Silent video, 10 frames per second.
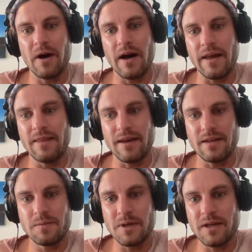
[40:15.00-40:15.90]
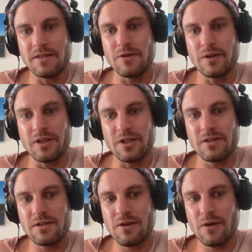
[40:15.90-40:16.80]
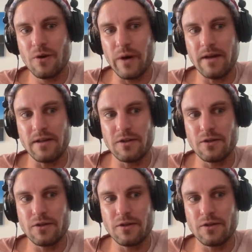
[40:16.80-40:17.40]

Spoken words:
behind things, because you can just quickly